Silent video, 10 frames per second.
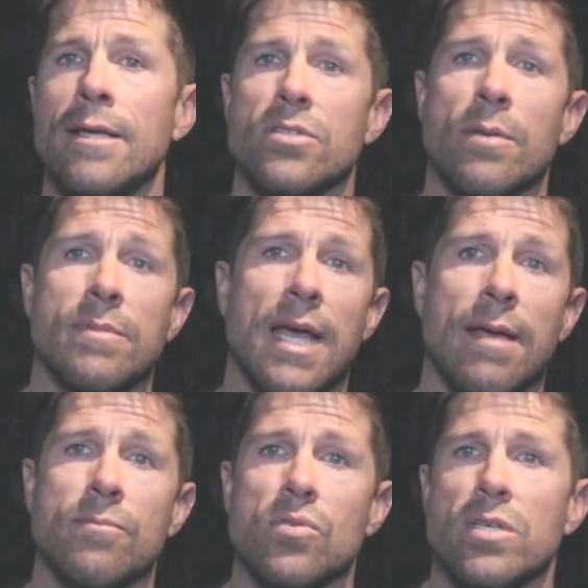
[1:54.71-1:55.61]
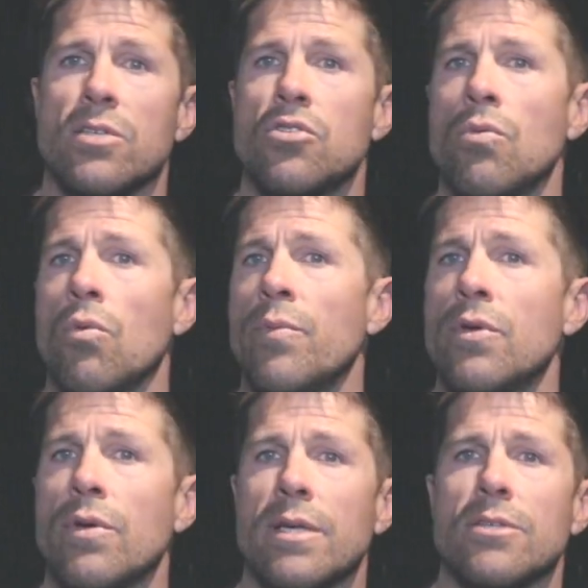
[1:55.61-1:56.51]
Sometimes a student will be
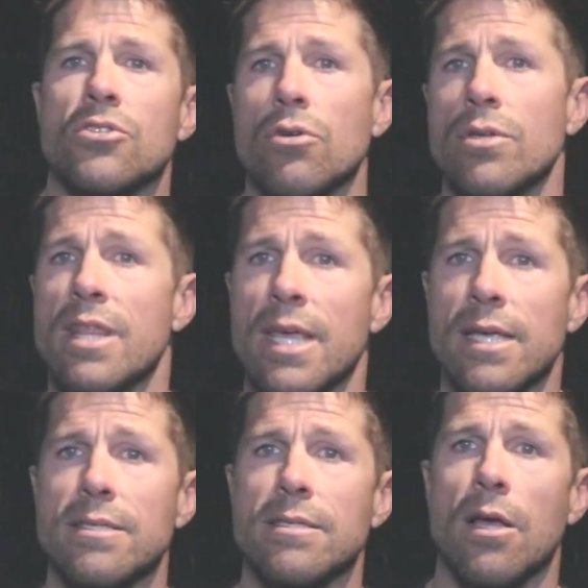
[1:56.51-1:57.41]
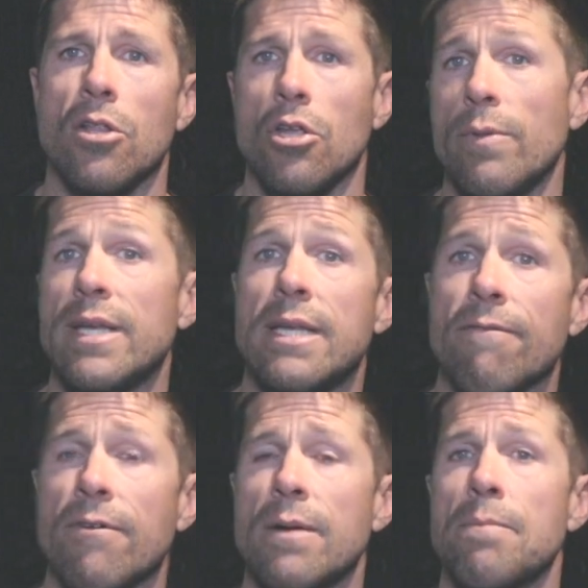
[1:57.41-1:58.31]
doing certain things a little bit
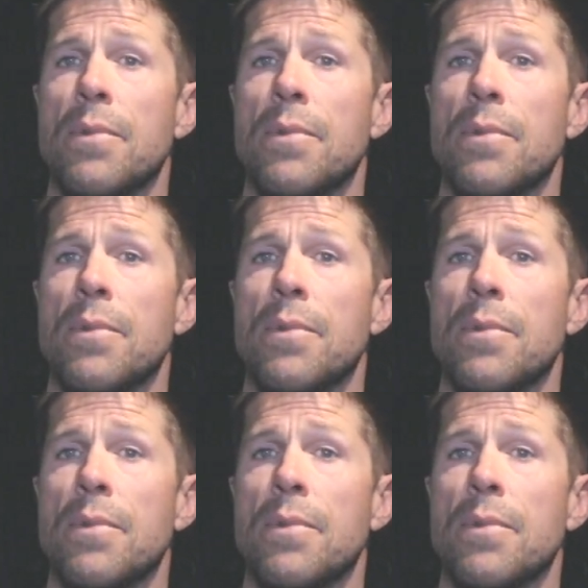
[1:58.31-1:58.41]
different,